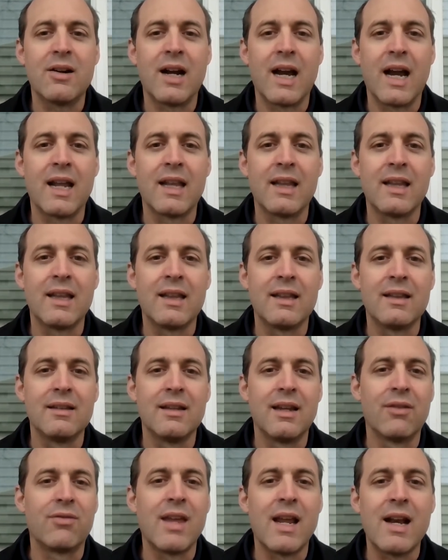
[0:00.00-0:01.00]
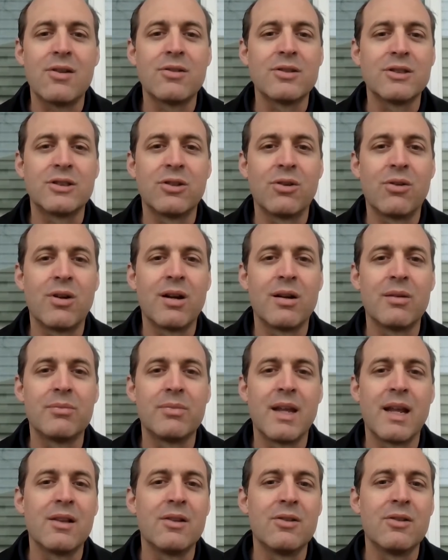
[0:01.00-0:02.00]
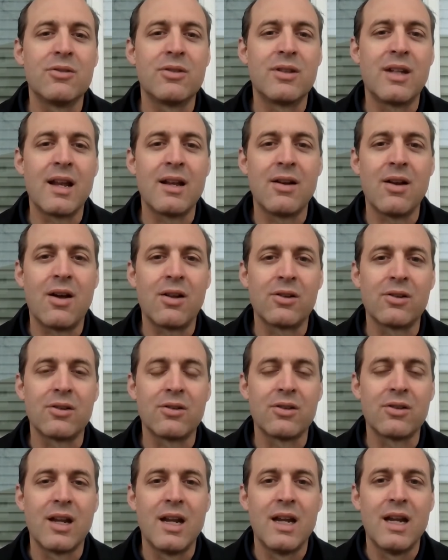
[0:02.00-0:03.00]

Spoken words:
and if they don't show up, they lose $10.